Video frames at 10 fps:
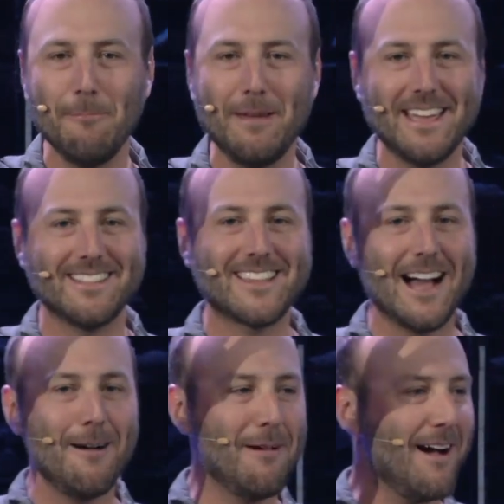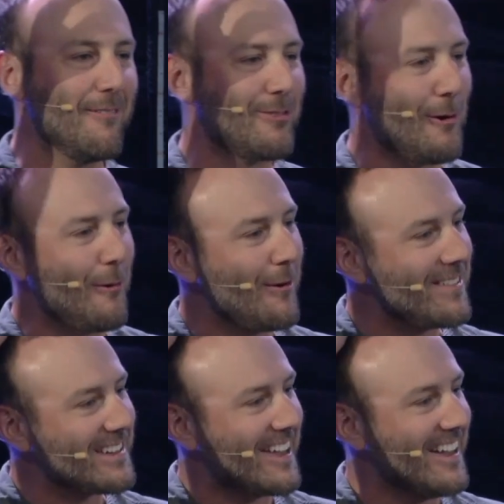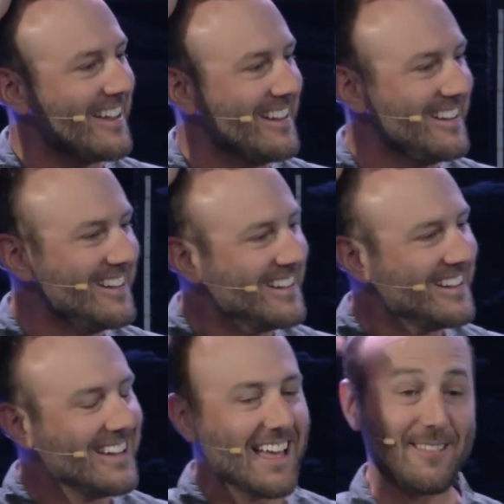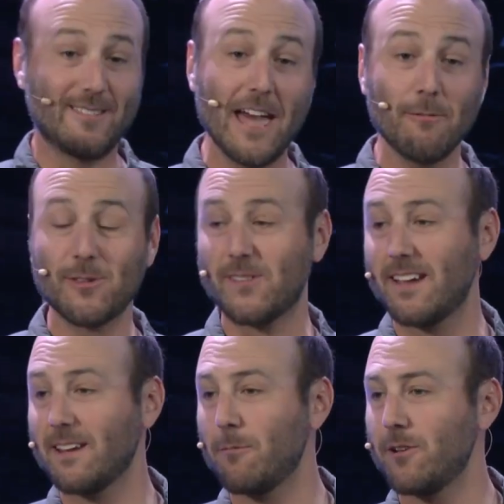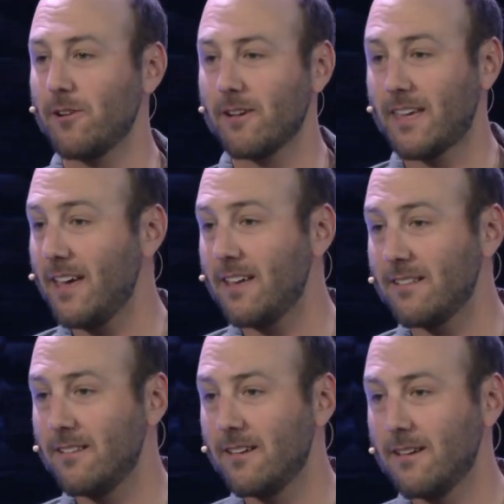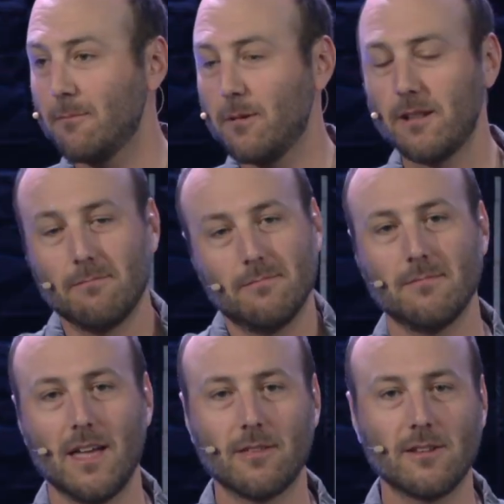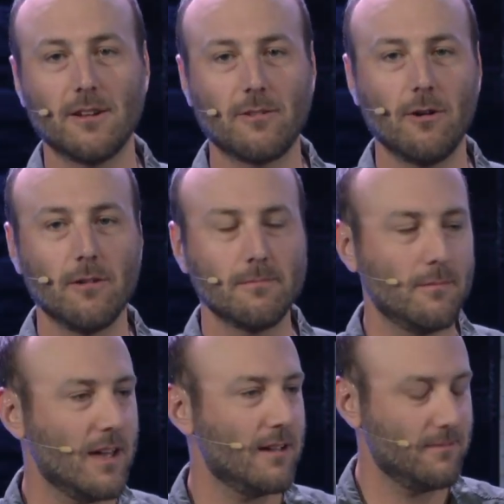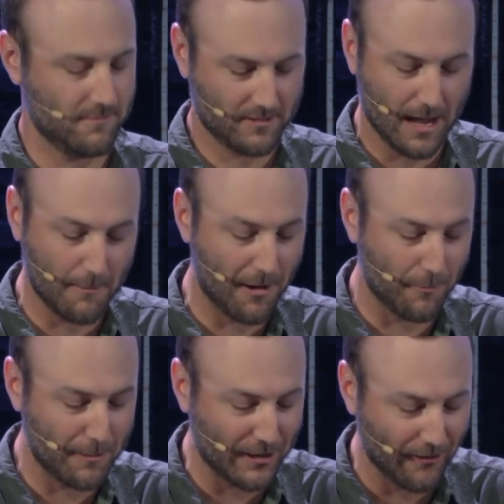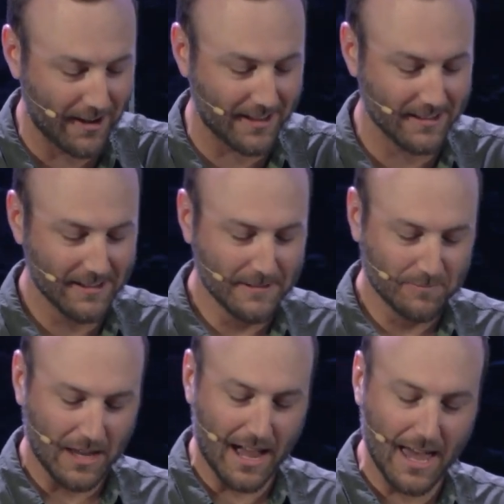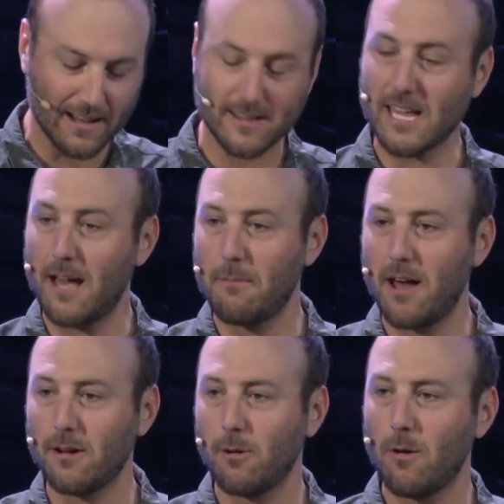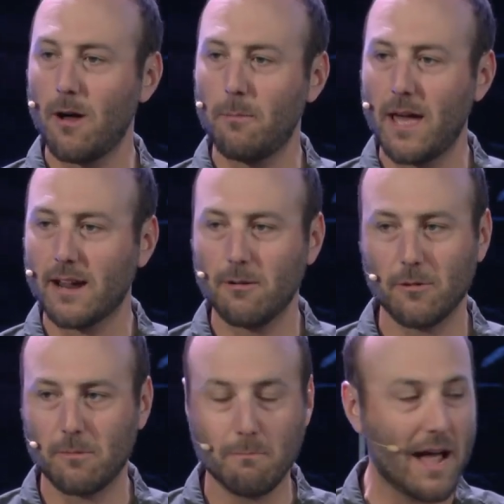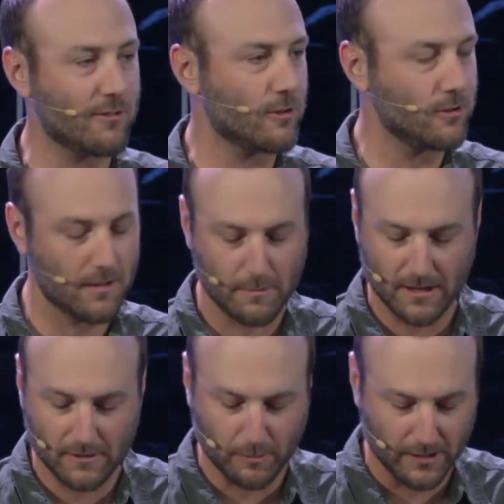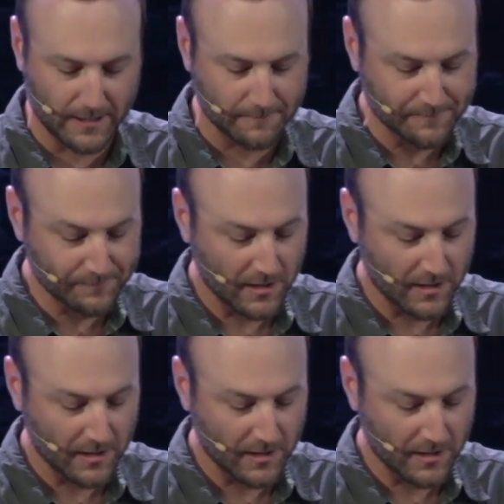Put me in timeout and throw away the key. It's devastating when you're a kid, but as an adult, man, timeout would be great. I had a timeout a while back and it was magical. Let me explain.